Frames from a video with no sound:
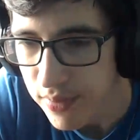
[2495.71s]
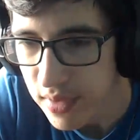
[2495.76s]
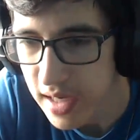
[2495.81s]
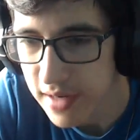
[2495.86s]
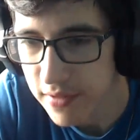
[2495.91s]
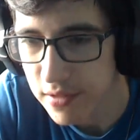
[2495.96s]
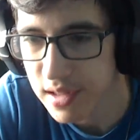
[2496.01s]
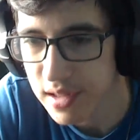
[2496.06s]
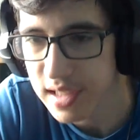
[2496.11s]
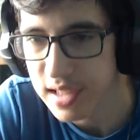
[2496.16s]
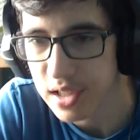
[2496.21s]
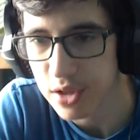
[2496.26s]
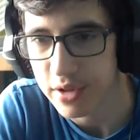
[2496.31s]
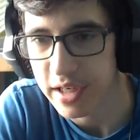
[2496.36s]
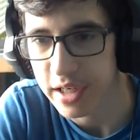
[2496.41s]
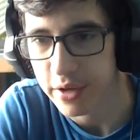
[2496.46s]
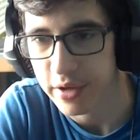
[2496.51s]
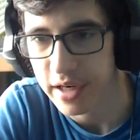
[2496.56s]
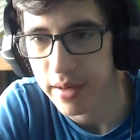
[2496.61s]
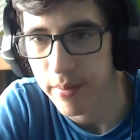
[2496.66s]
Everything is
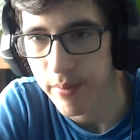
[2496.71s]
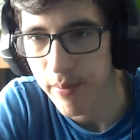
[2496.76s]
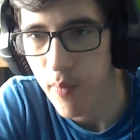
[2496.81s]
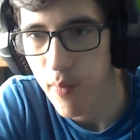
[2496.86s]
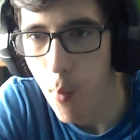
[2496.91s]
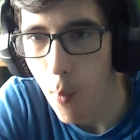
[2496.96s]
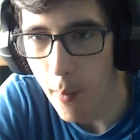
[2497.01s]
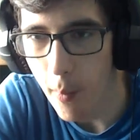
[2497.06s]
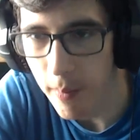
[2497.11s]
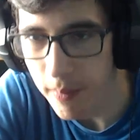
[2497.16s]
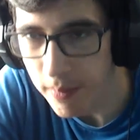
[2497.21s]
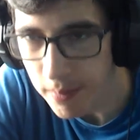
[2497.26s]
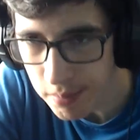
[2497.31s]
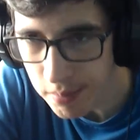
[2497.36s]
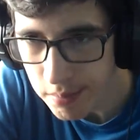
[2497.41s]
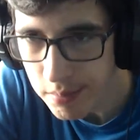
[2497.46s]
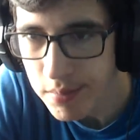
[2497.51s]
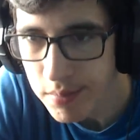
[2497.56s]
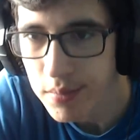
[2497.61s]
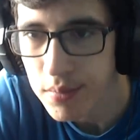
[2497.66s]
great. Mm-hmm.
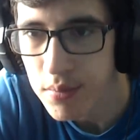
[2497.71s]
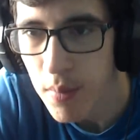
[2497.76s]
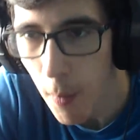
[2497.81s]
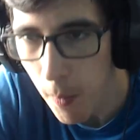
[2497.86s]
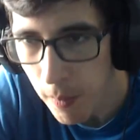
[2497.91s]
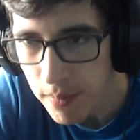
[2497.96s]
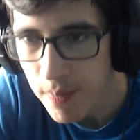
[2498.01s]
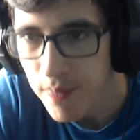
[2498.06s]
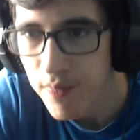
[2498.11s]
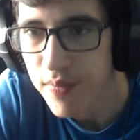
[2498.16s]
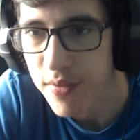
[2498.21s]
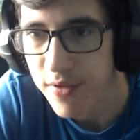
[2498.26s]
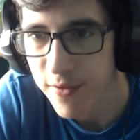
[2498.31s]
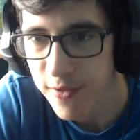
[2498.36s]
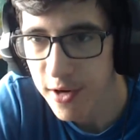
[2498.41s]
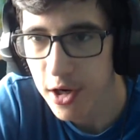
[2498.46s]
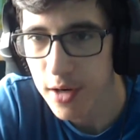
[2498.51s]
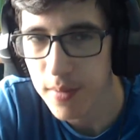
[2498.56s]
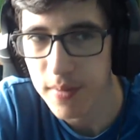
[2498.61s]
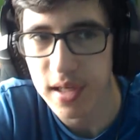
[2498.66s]

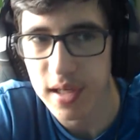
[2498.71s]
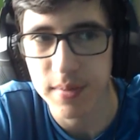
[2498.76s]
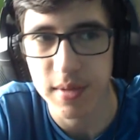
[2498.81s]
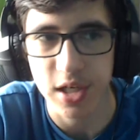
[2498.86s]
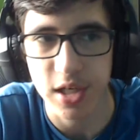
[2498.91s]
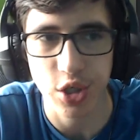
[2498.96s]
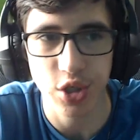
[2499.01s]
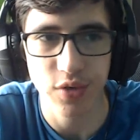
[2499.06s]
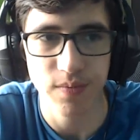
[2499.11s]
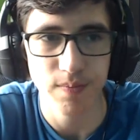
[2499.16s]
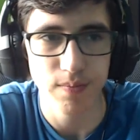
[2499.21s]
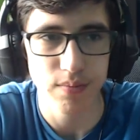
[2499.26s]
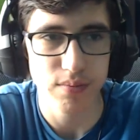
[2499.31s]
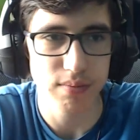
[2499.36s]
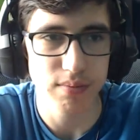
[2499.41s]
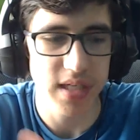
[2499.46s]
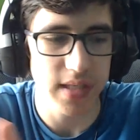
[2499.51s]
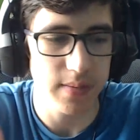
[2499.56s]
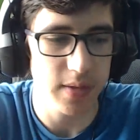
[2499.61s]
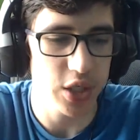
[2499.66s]
Very many much
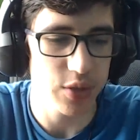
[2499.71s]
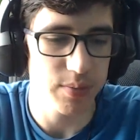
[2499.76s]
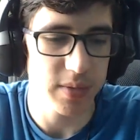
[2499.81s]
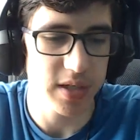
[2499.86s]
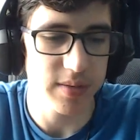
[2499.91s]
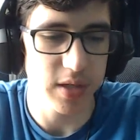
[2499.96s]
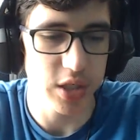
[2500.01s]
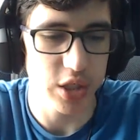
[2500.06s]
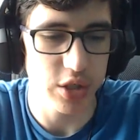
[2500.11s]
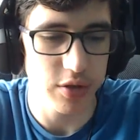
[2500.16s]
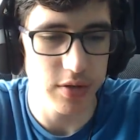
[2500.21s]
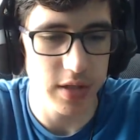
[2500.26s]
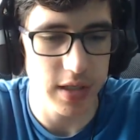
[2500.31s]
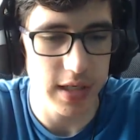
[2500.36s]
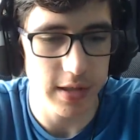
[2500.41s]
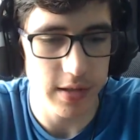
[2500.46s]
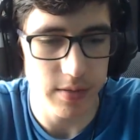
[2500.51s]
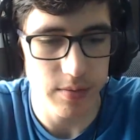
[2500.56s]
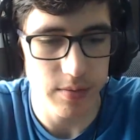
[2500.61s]
great.